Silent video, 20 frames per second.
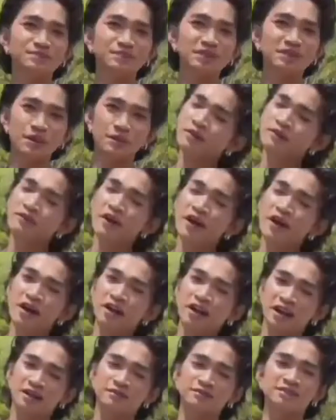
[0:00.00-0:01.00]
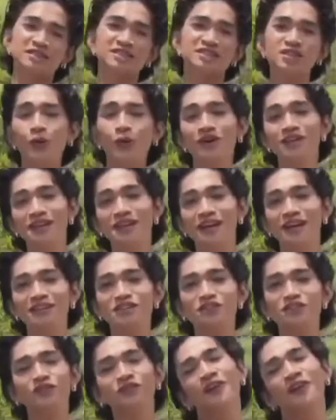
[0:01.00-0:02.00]
I'm in Rock, and I'm so
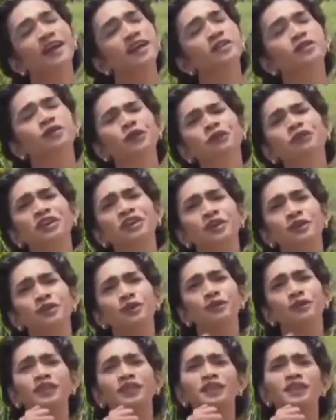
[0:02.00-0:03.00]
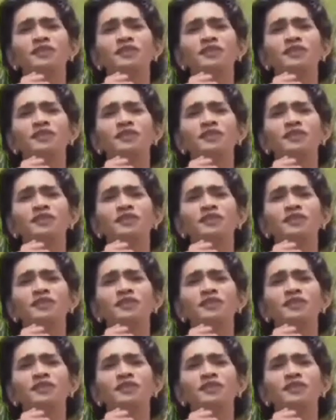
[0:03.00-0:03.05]
excited to finally reveal the